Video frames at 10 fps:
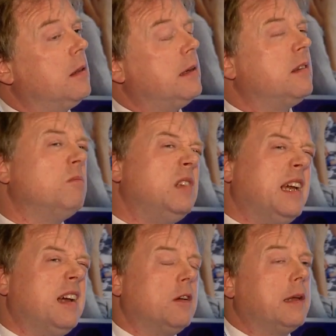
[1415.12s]
And they said,
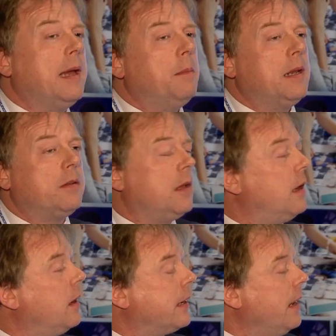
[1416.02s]
yeah, okay, Minister,
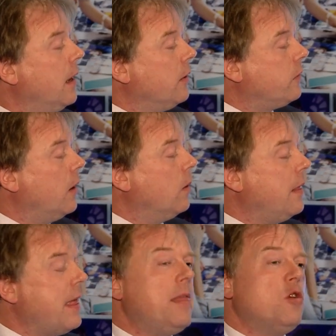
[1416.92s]
okay. So,
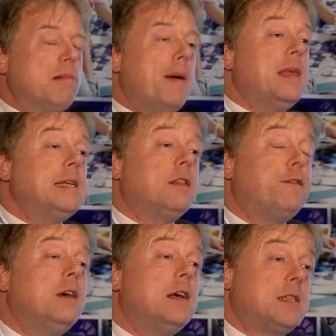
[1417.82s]
and then you'll remember they did the
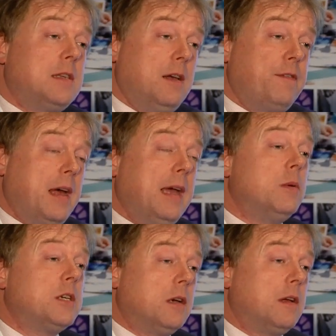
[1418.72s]
first
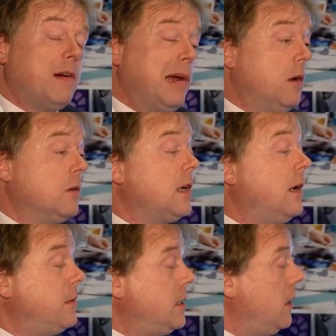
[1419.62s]
survey, which took a very long
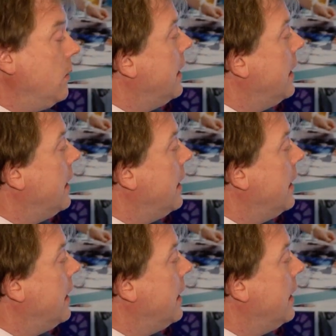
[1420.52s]
time to do.